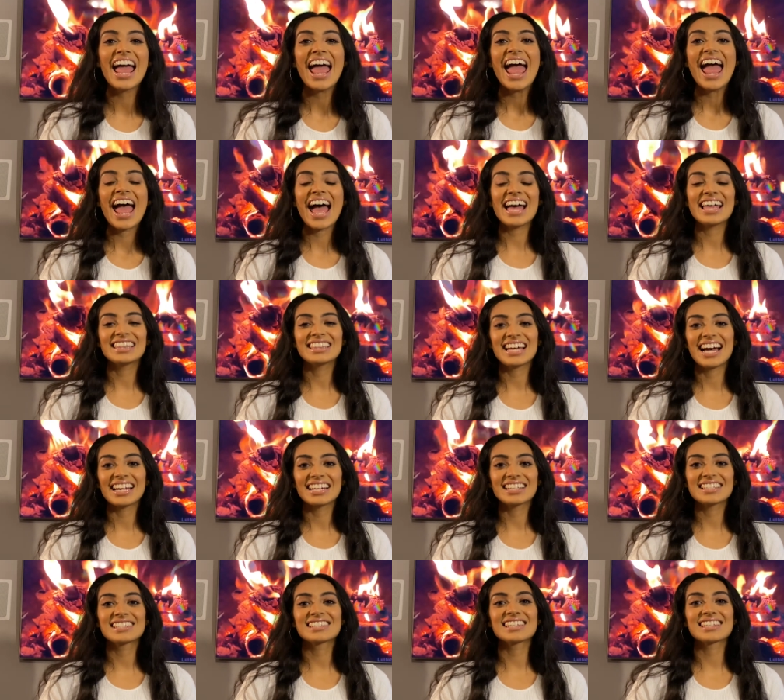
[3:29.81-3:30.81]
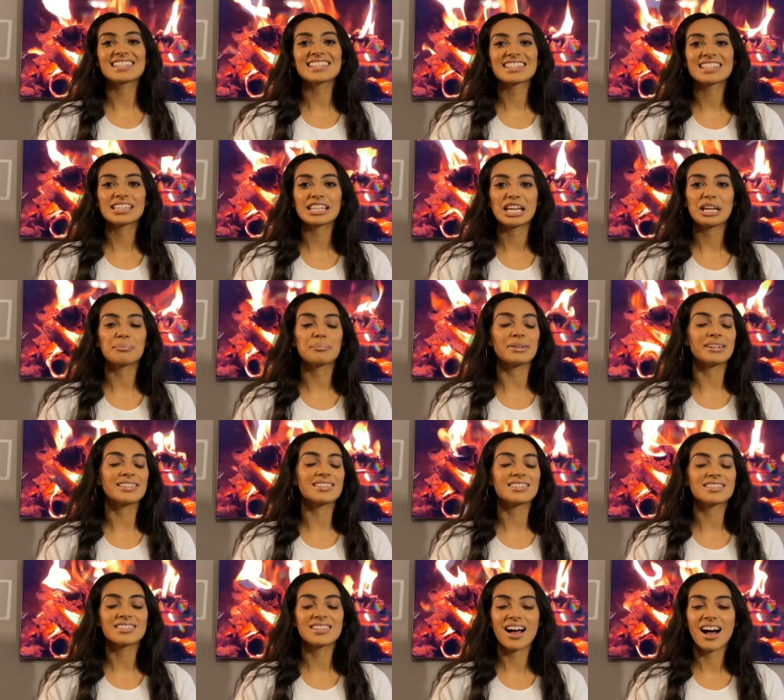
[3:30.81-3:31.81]
and that is to sleep a
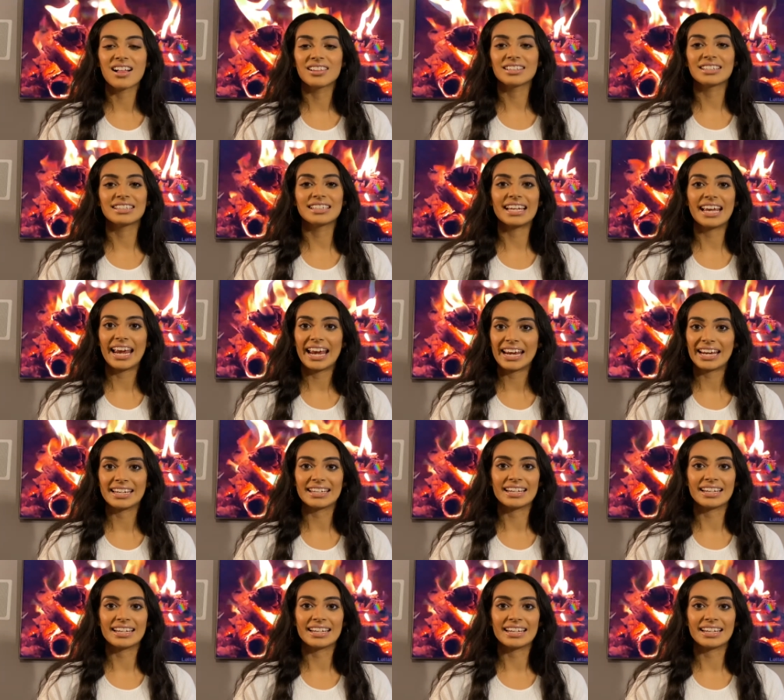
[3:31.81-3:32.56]
solid 8